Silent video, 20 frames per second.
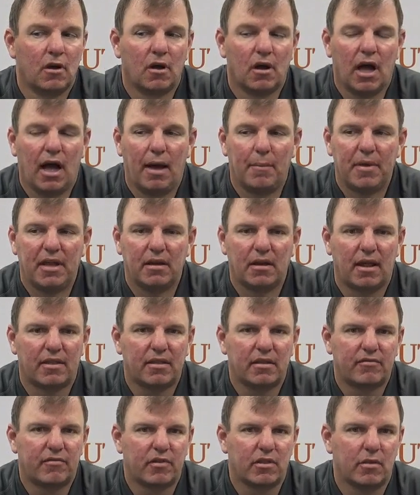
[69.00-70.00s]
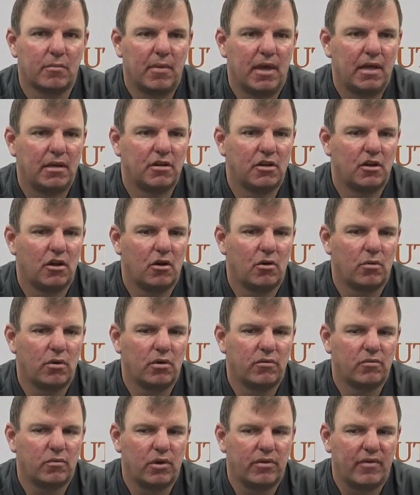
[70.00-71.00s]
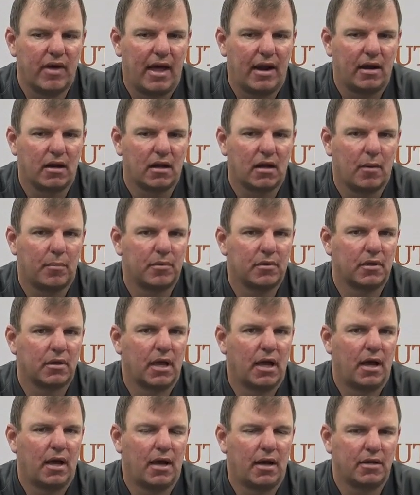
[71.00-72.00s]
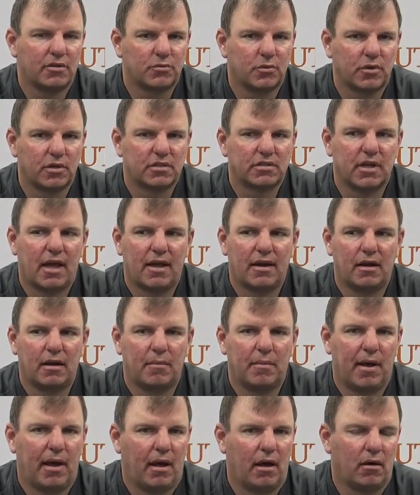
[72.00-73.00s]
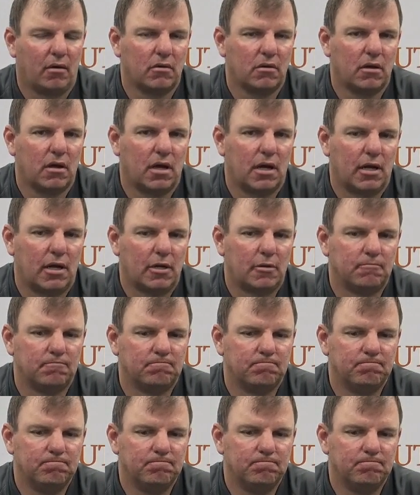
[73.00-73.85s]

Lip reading: I mean, I think for the men, you know, we've added a couple of guys we're excited about,